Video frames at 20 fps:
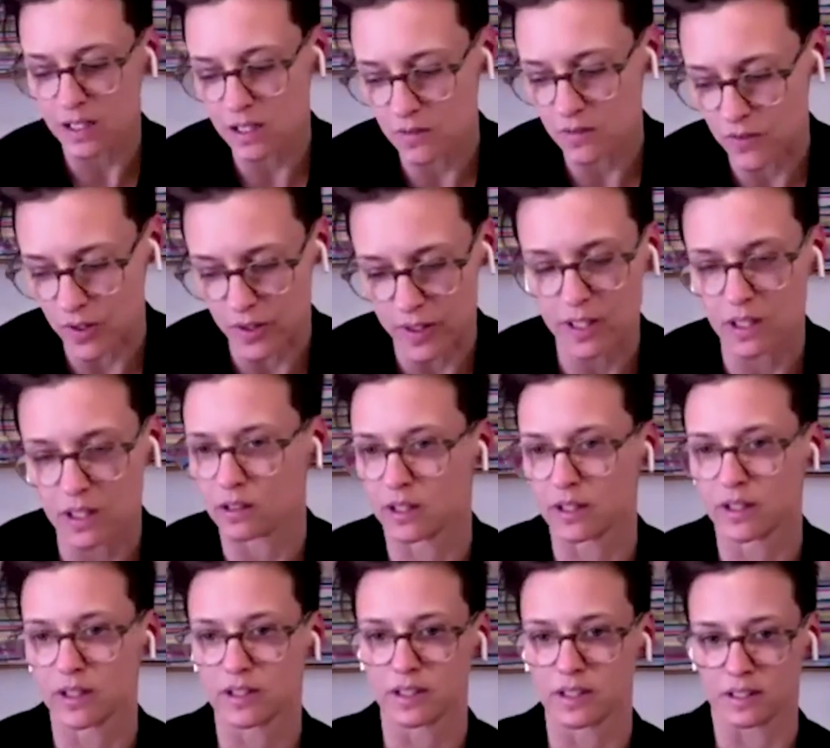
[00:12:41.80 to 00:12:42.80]
I think that's a very
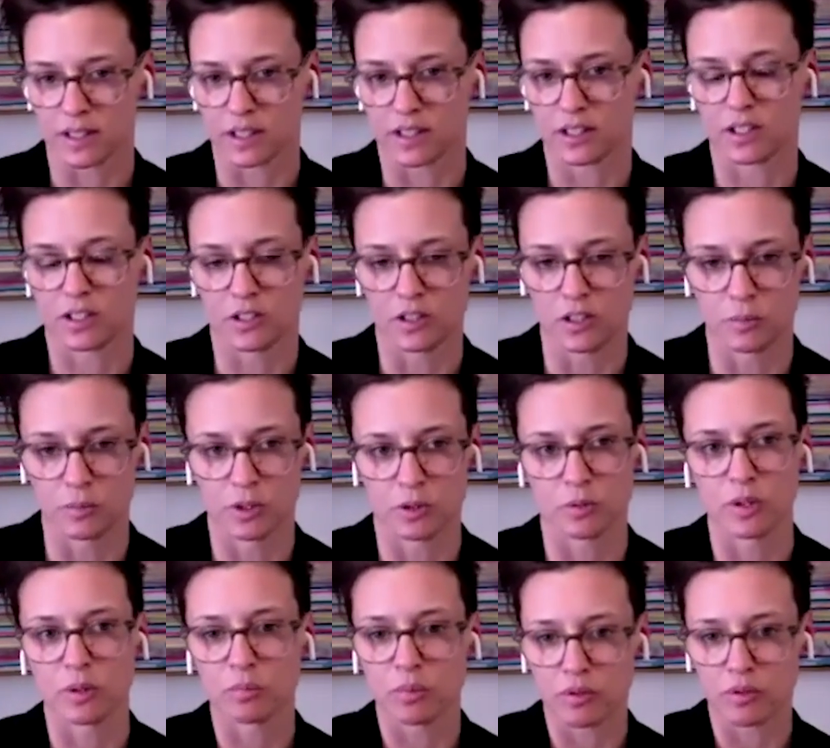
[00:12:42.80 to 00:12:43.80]
clear distinction too
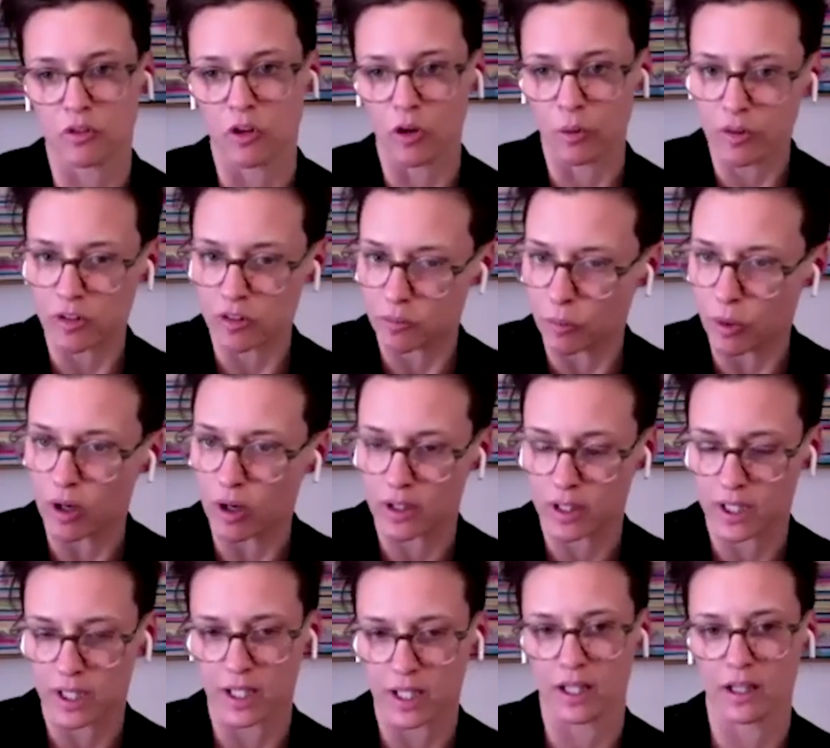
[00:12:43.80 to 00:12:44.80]
between performative
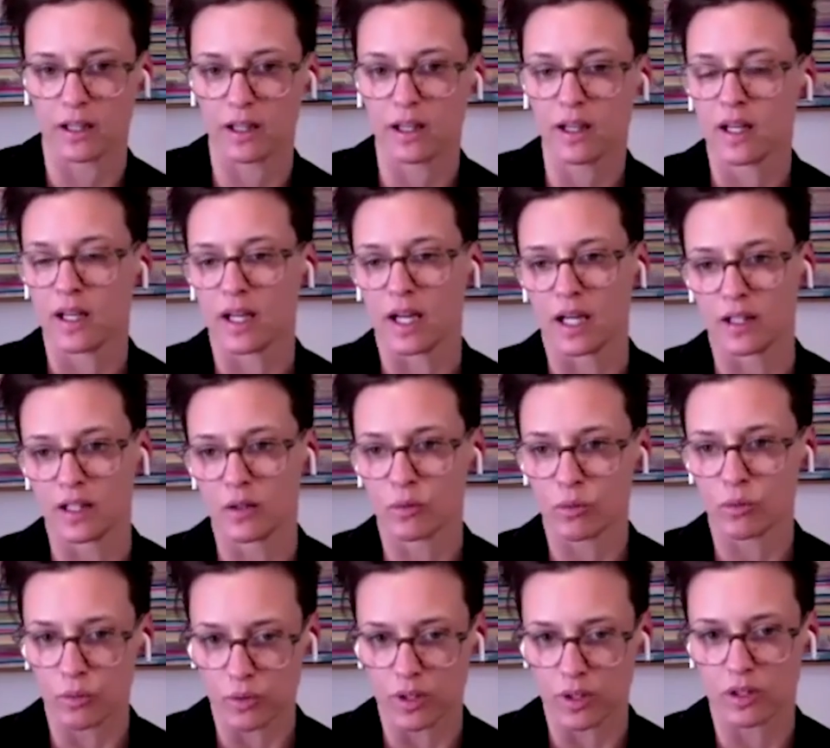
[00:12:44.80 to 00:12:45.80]
marketing
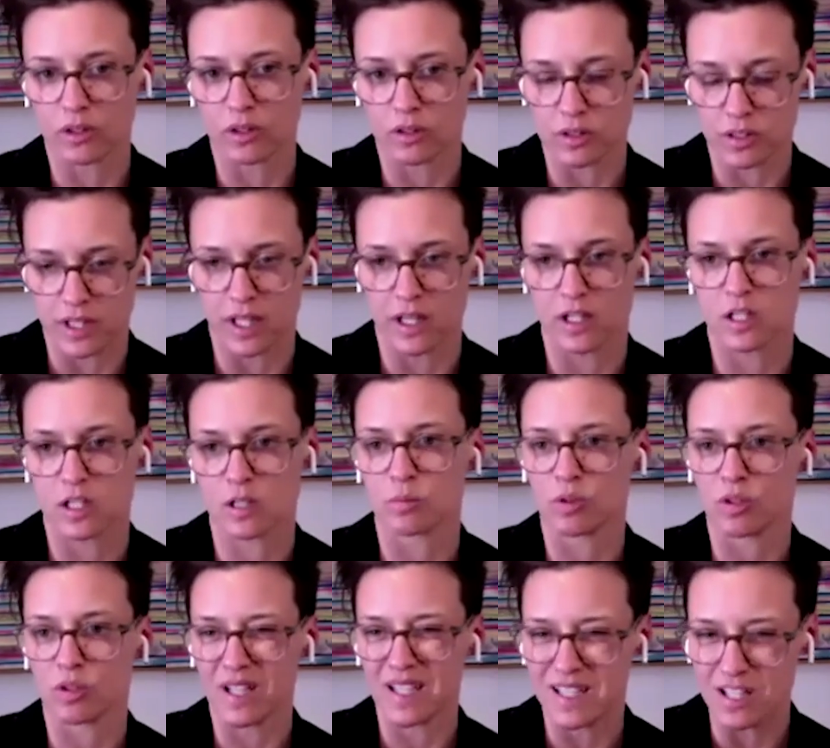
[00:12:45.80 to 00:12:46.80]
and then real,
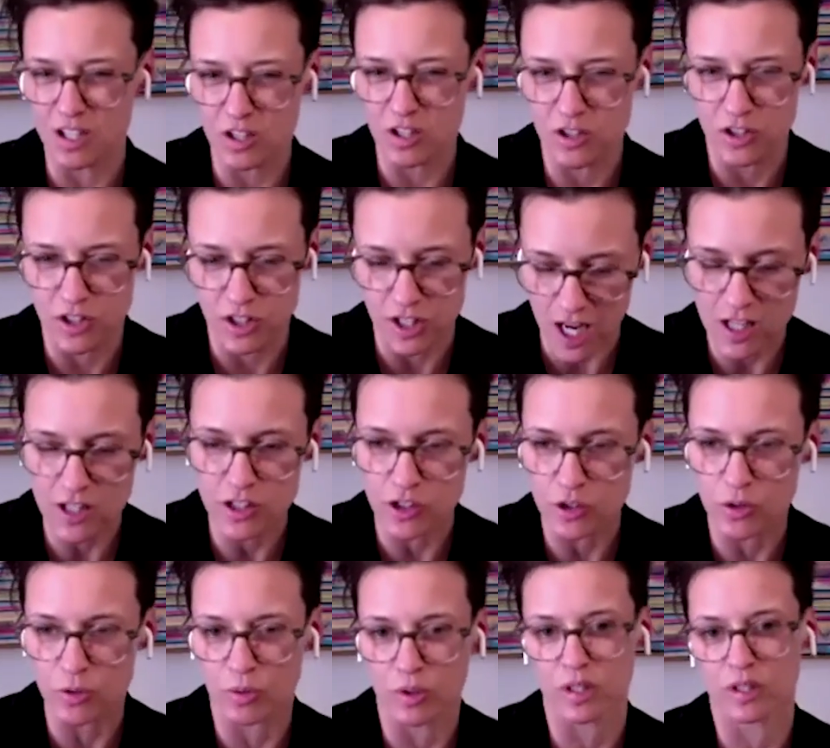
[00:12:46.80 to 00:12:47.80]
tangible, and
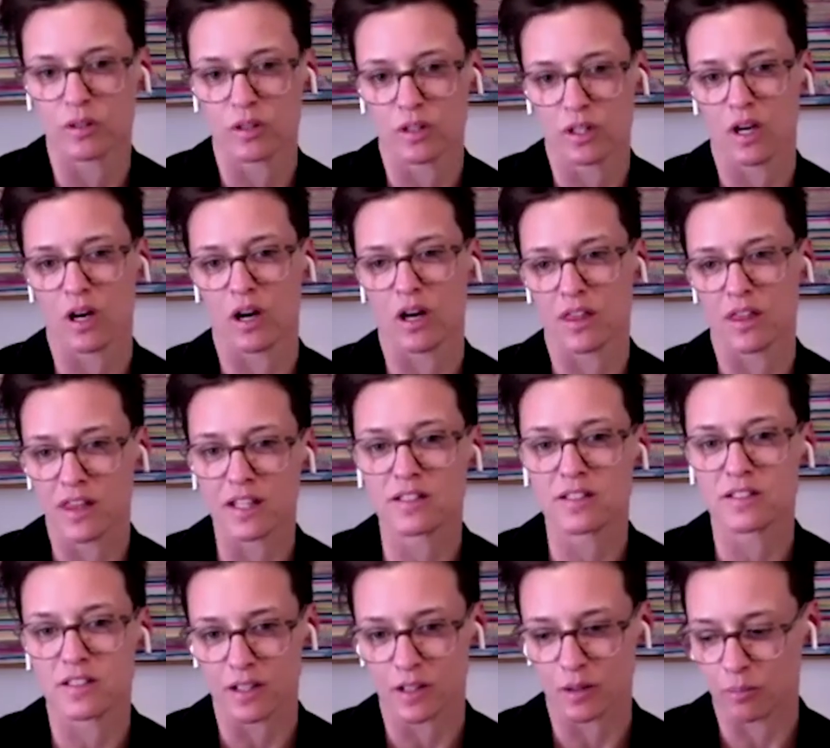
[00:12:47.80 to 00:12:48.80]
genuine,
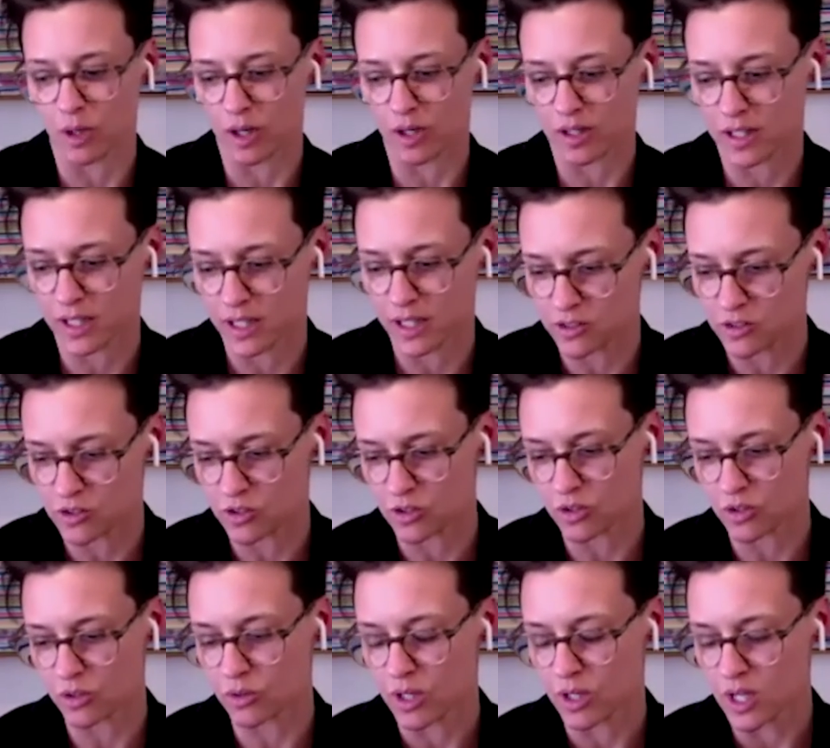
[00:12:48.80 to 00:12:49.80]
authentic marketing
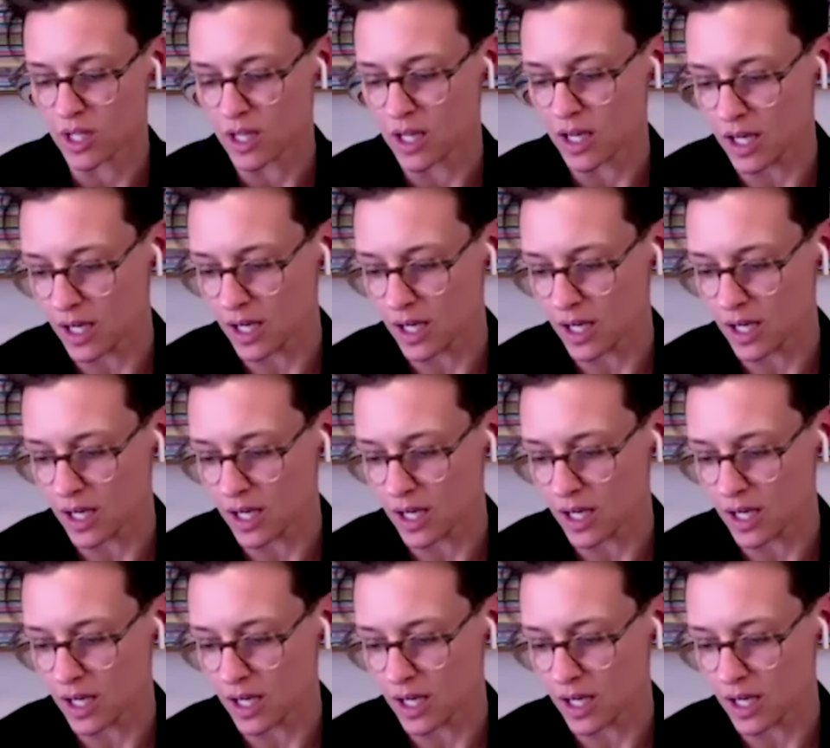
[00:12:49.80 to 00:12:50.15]
too.